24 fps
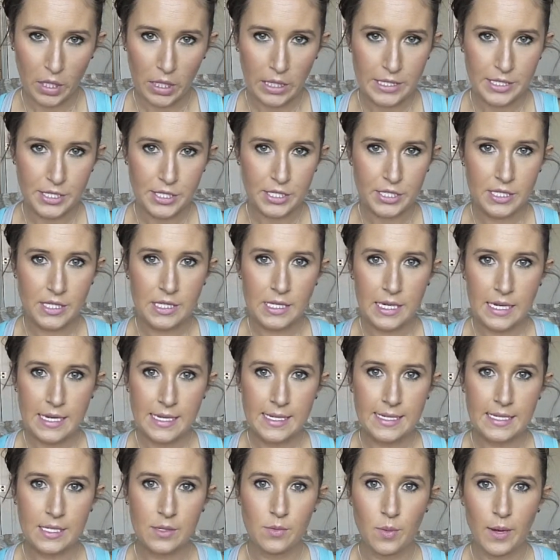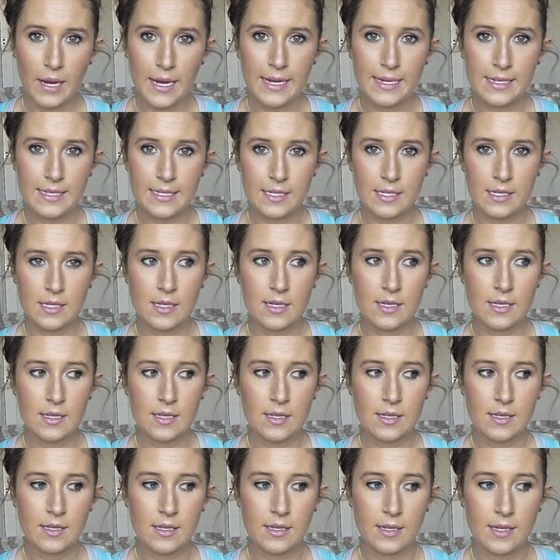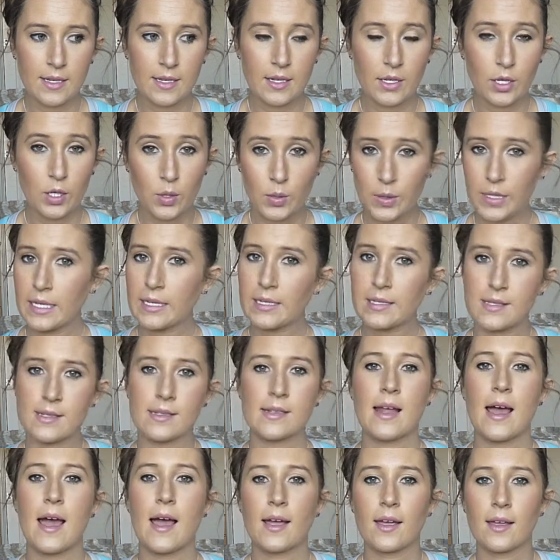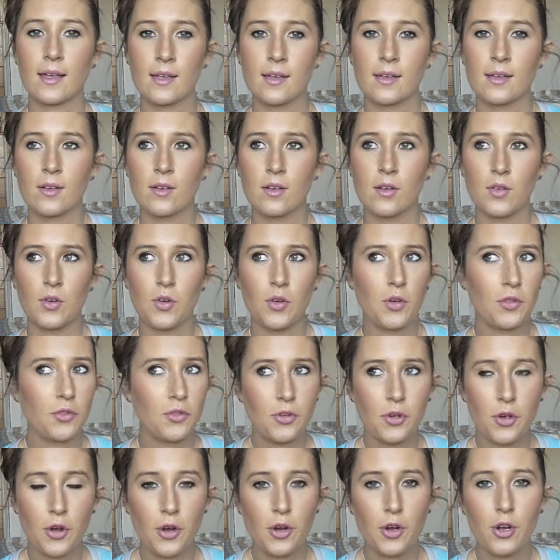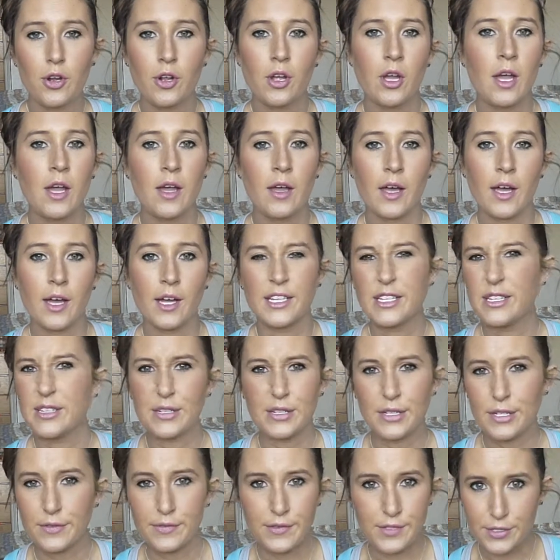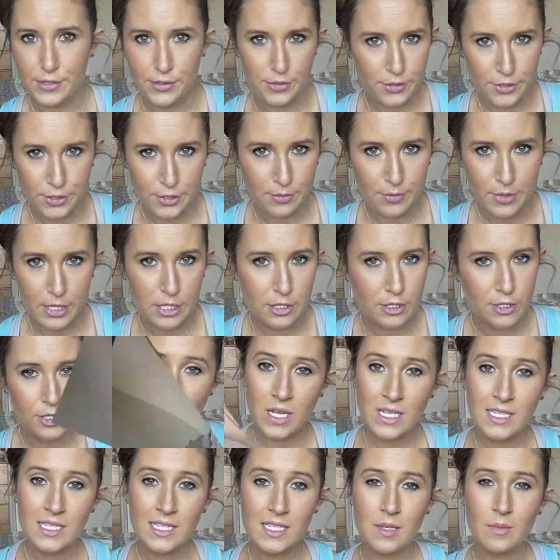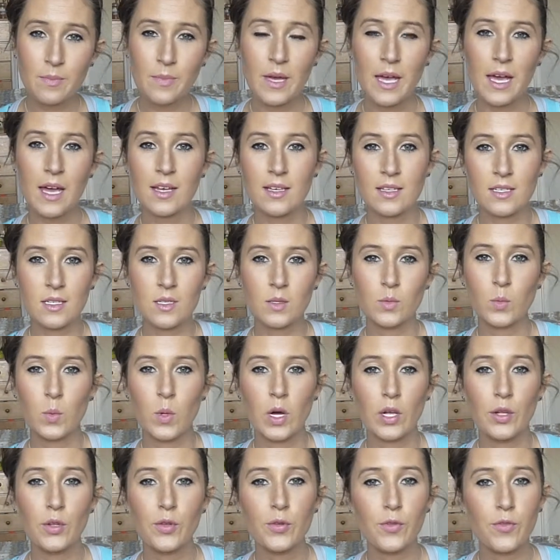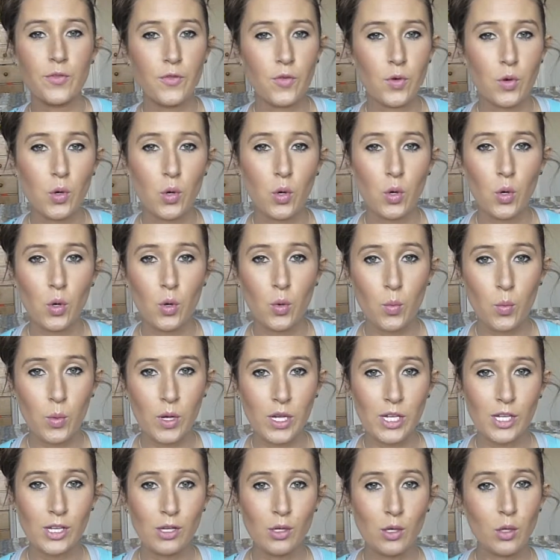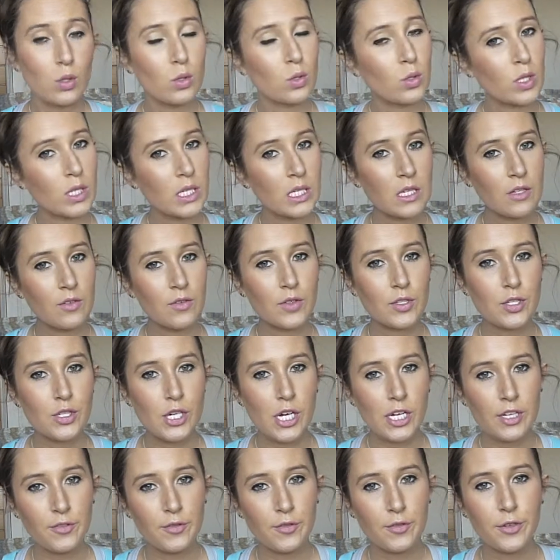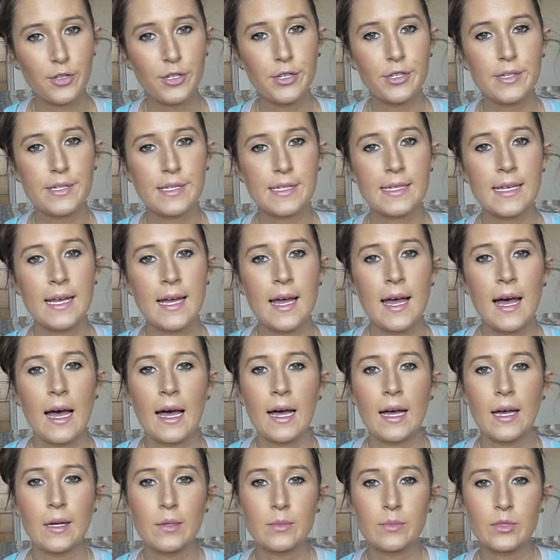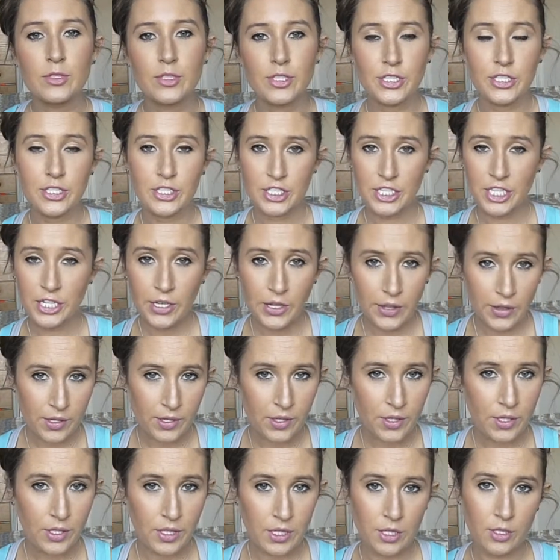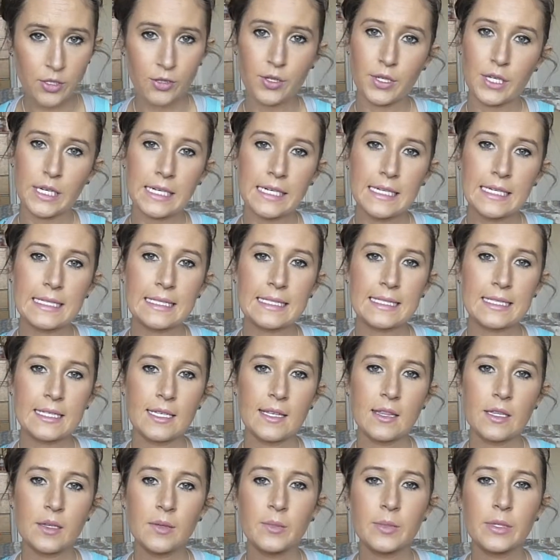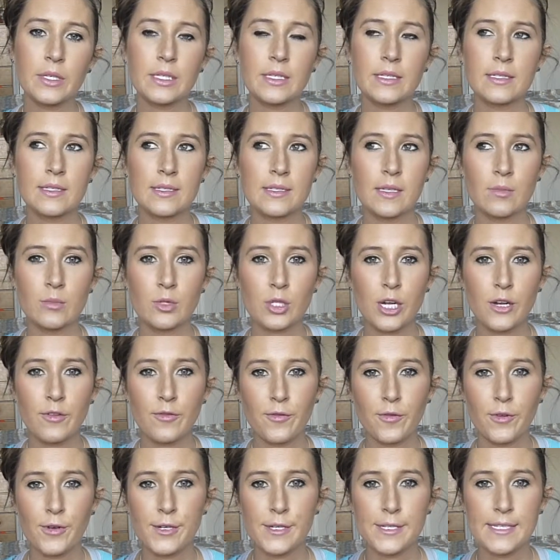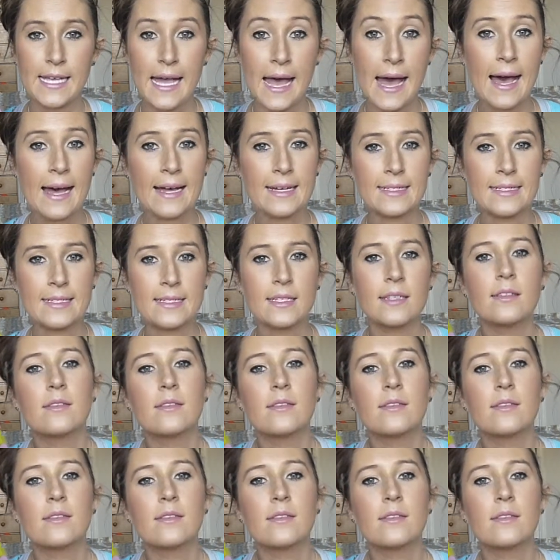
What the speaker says: It's just an easy way to get a quick snack on the go, and you don't have to do too much. One tip as well for when you're looking for dried fruits, just check the ingredients in them, because some dried fruits add